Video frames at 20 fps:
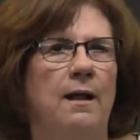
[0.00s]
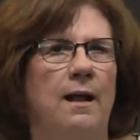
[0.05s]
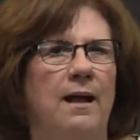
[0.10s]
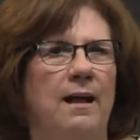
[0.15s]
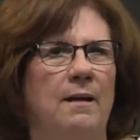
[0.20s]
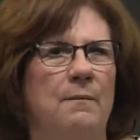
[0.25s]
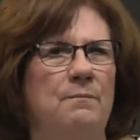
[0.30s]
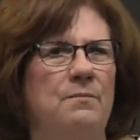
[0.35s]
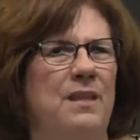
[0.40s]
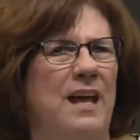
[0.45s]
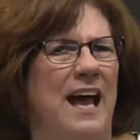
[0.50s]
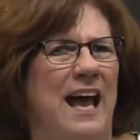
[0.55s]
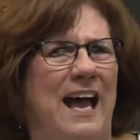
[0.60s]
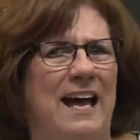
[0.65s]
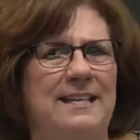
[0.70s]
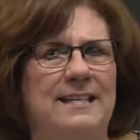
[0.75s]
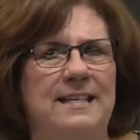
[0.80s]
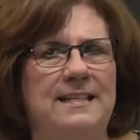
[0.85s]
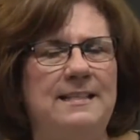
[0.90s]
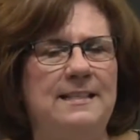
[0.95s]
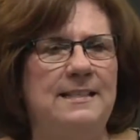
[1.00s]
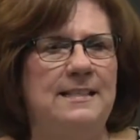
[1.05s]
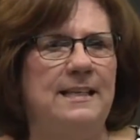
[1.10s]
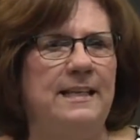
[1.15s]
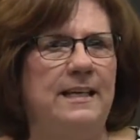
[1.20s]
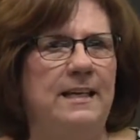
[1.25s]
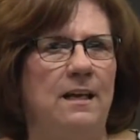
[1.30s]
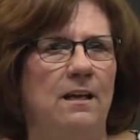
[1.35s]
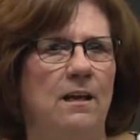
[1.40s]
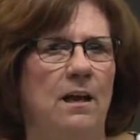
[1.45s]
I didn't
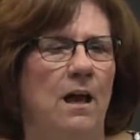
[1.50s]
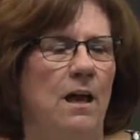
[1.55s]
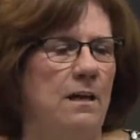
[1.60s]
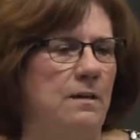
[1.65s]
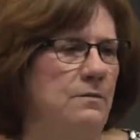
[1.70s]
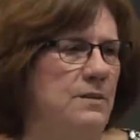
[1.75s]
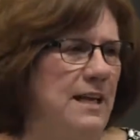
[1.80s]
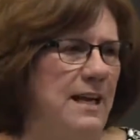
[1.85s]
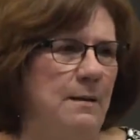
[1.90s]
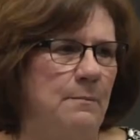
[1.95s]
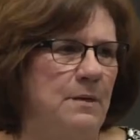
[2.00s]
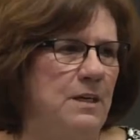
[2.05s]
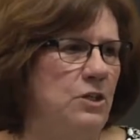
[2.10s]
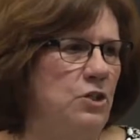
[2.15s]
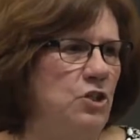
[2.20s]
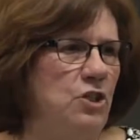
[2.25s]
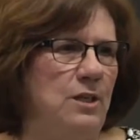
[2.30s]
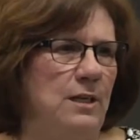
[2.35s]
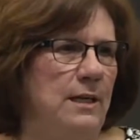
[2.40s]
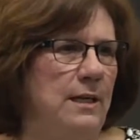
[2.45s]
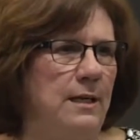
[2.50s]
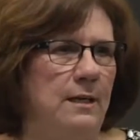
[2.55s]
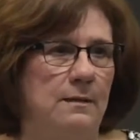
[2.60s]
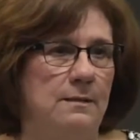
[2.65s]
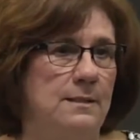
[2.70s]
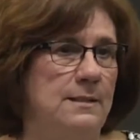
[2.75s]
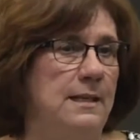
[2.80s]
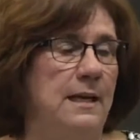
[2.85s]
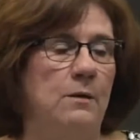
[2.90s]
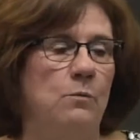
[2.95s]
see a lot of damage
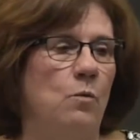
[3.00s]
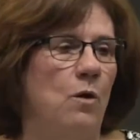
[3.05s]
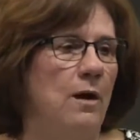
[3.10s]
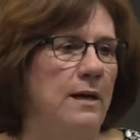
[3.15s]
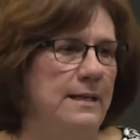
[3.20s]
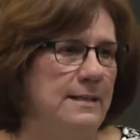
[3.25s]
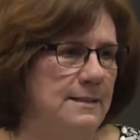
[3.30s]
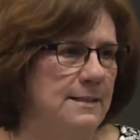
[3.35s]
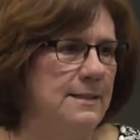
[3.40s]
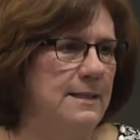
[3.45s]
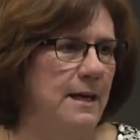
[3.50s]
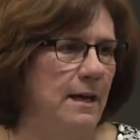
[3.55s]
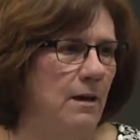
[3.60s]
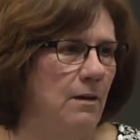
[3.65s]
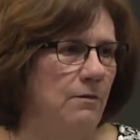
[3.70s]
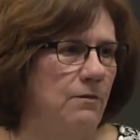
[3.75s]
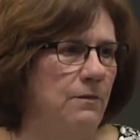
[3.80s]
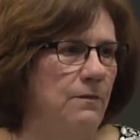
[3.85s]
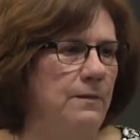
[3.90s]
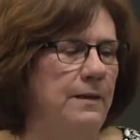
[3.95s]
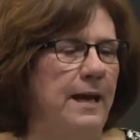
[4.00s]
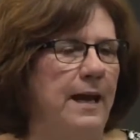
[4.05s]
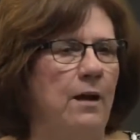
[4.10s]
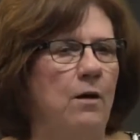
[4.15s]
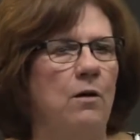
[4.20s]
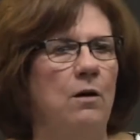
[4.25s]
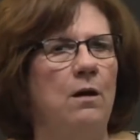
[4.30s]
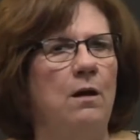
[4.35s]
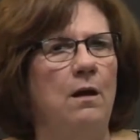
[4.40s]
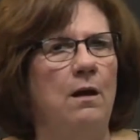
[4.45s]
in San Juan itself.
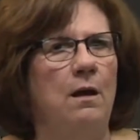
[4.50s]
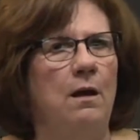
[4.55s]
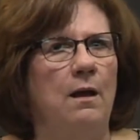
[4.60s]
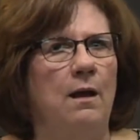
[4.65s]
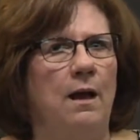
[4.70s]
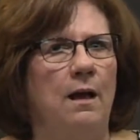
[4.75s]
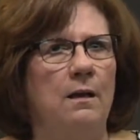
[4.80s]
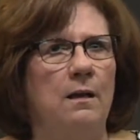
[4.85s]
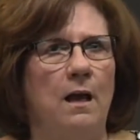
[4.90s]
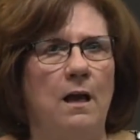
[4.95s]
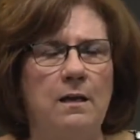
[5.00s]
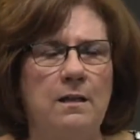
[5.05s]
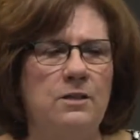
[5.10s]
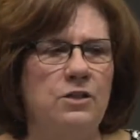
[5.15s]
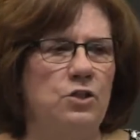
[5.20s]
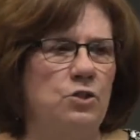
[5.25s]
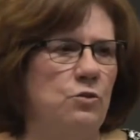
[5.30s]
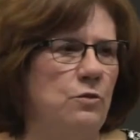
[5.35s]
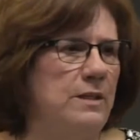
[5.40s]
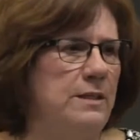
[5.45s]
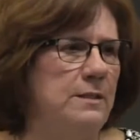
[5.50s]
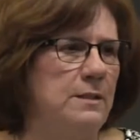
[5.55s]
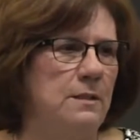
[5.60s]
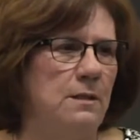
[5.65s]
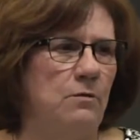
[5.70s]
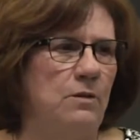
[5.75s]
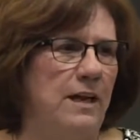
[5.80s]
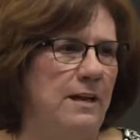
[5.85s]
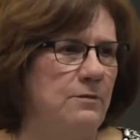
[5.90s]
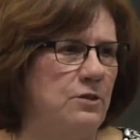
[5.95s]
Now, a lot of the streets
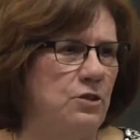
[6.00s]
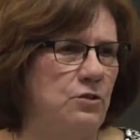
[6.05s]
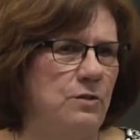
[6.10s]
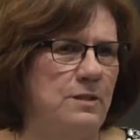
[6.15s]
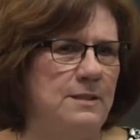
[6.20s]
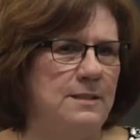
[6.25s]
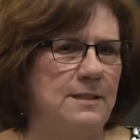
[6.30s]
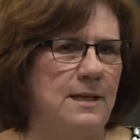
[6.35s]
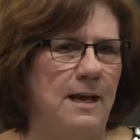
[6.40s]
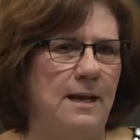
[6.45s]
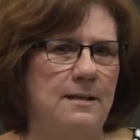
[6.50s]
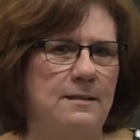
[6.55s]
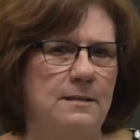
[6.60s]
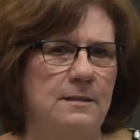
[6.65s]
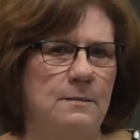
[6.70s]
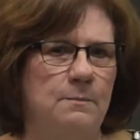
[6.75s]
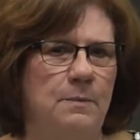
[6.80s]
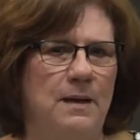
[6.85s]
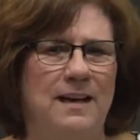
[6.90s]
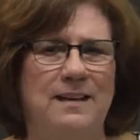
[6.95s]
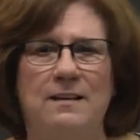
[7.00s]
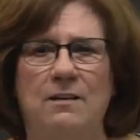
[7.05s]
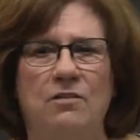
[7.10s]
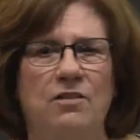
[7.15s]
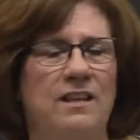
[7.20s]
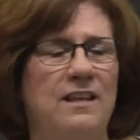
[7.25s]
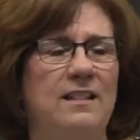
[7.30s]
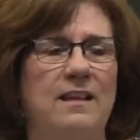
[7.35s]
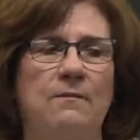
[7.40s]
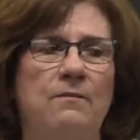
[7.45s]
don't have street signs, but I
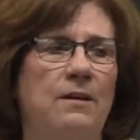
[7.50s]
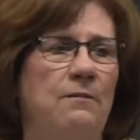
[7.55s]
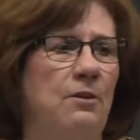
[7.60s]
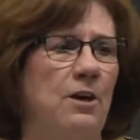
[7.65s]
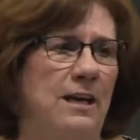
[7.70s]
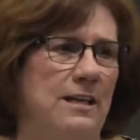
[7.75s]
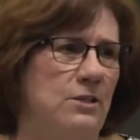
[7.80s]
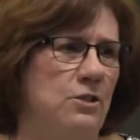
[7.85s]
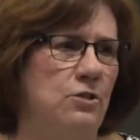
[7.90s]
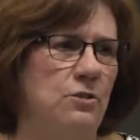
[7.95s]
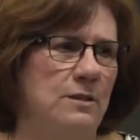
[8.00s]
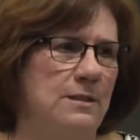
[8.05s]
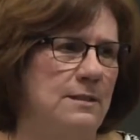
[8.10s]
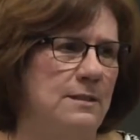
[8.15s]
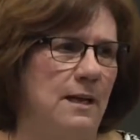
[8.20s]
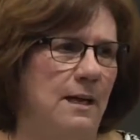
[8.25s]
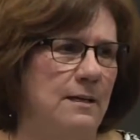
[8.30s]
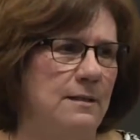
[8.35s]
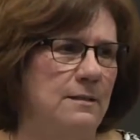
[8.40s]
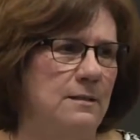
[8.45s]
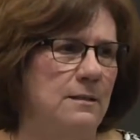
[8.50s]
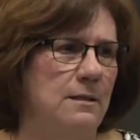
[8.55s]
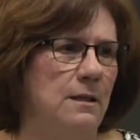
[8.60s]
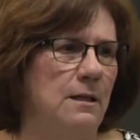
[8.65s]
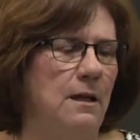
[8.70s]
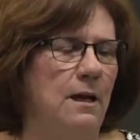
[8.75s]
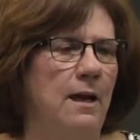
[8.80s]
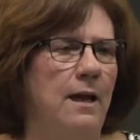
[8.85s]
don't think they've ever had street signs.